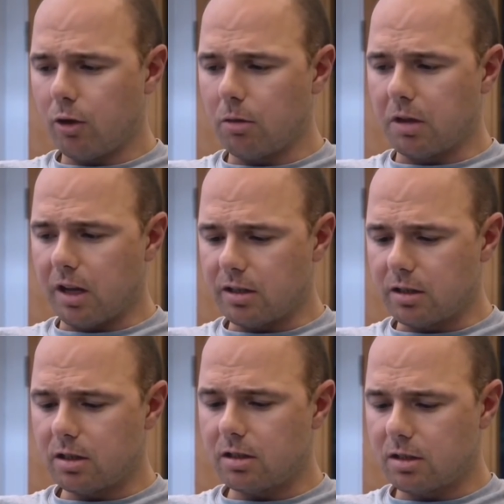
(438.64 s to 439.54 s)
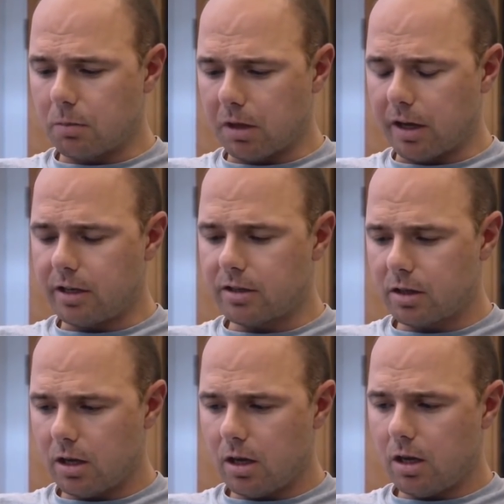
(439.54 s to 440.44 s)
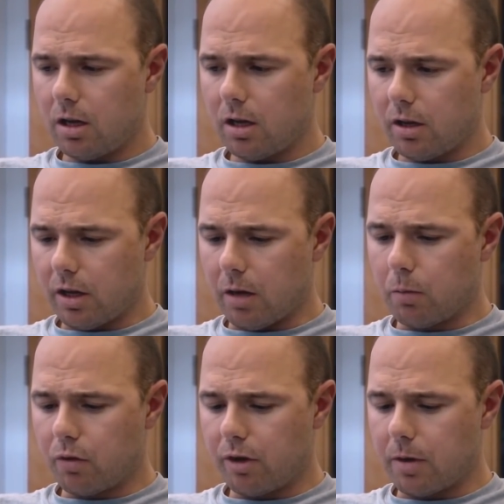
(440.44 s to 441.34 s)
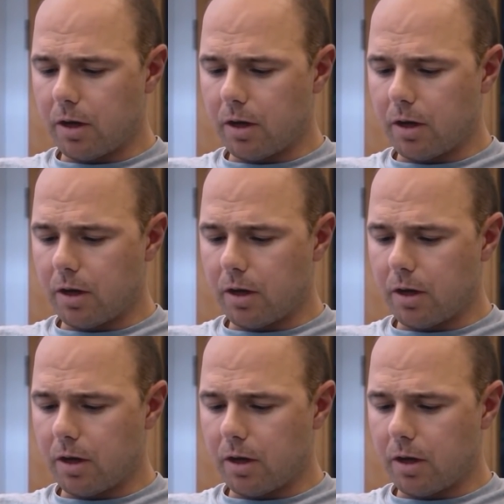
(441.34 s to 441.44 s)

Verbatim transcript: is the fact that Gervais and Merchant are actually playing a